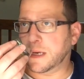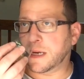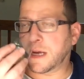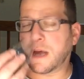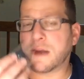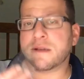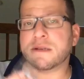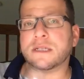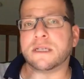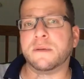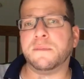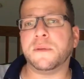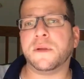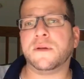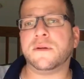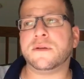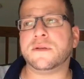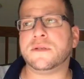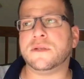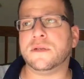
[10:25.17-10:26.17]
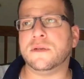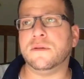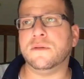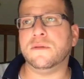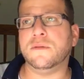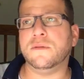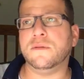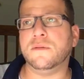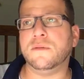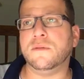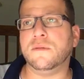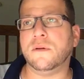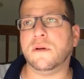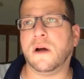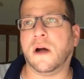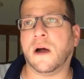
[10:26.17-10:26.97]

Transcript: Kind of similar to